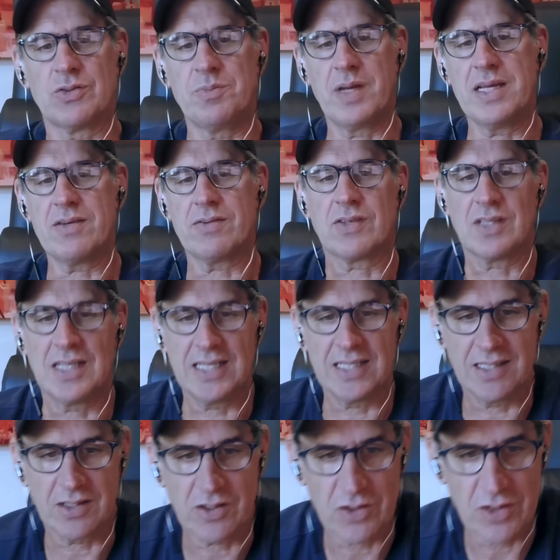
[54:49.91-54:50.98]
We may have
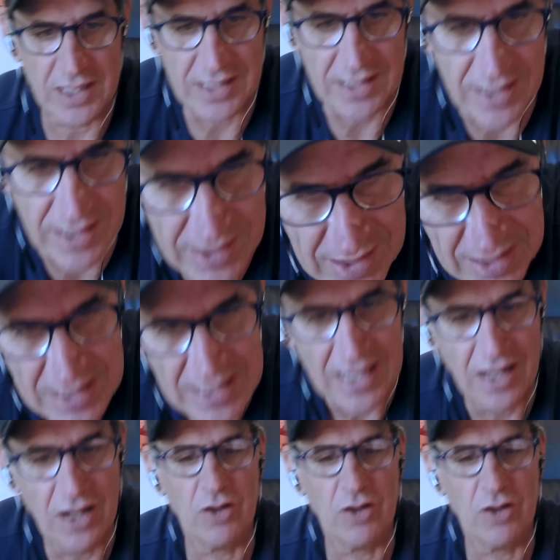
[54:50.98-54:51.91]
created, a